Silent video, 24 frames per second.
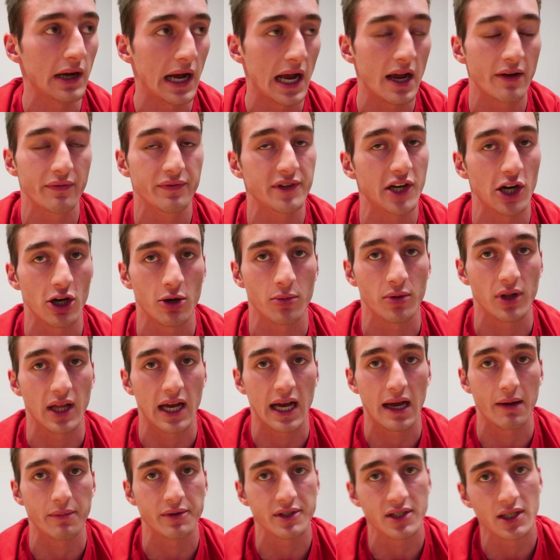I have terrible
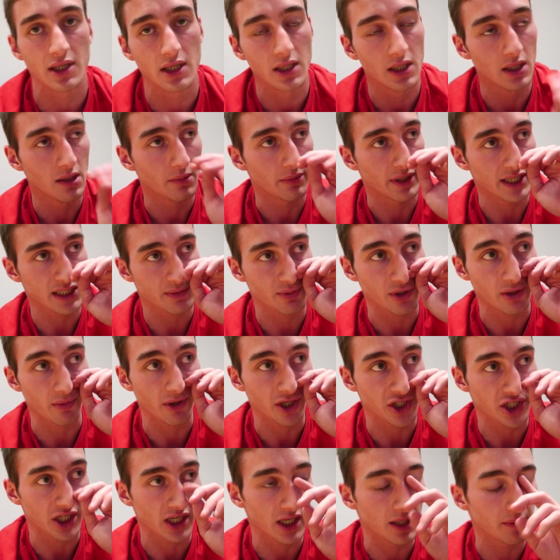abs, so that's pretty
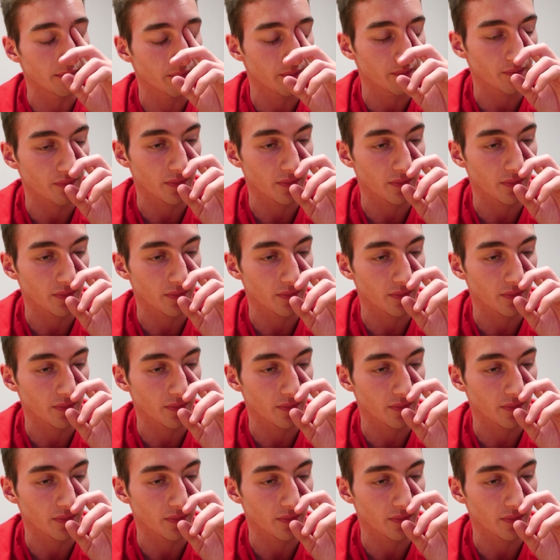much it.